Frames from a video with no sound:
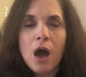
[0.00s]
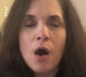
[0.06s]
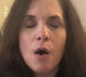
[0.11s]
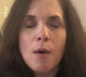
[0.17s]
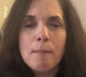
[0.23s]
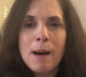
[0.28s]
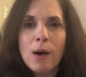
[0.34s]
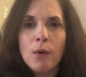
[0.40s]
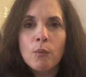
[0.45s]

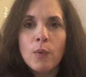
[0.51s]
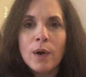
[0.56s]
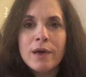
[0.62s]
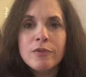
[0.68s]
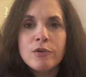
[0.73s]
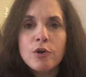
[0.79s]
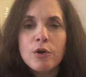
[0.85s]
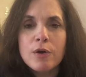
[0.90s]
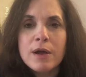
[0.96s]
about
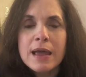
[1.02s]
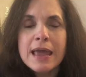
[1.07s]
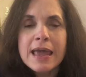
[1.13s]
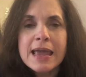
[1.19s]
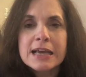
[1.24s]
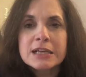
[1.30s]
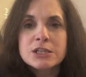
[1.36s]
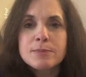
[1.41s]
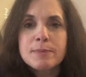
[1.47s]
whether
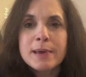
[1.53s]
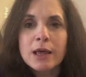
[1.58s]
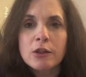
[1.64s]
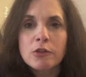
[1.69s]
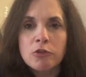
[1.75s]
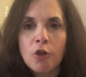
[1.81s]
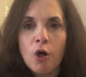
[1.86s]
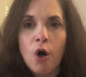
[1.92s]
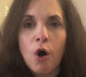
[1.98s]
it should be a
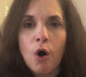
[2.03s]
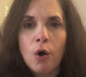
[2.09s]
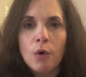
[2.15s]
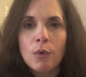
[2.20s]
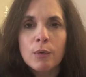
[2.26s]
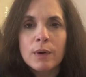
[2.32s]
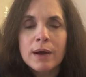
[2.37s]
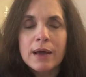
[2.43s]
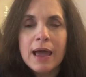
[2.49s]
law
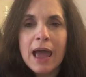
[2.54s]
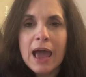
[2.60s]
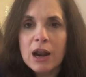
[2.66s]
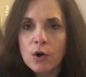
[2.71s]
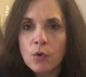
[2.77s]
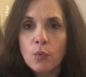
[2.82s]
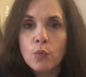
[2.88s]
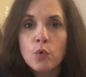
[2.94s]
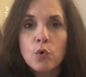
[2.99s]
and a
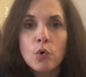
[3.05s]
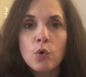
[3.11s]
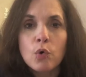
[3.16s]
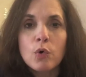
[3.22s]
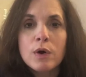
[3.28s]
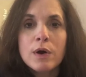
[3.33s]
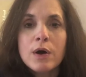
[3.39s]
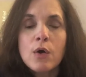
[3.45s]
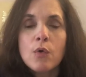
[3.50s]
rule,
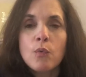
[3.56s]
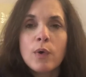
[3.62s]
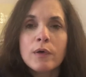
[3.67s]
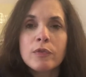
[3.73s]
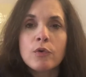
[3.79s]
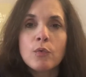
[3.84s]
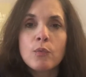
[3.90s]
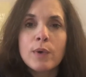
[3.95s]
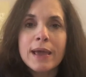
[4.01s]

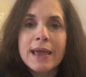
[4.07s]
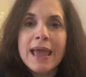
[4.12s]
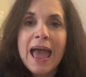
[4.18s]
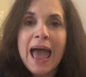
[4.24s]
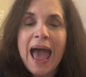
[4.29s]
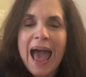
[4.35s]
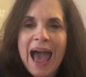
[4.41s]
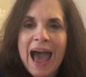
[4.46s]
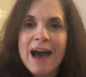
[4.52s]
whether we
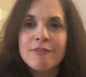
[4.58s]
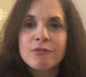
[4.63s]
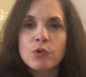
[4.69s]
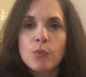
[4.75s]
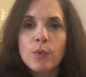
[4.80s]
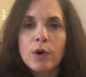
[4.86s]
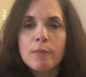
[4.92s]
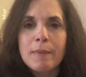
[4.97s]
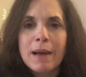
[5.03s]
have to
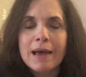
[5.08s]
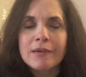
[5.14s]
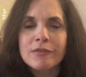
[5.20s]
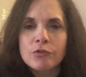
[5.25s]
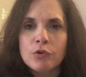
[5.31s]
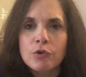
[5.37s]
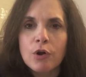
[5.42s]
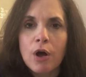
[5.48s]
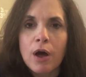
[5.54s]
wear a mask
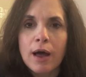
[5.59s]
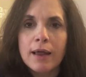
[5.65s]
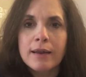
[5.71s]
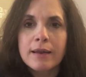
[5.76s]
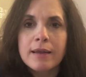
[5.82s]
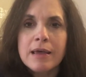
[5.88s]
or not.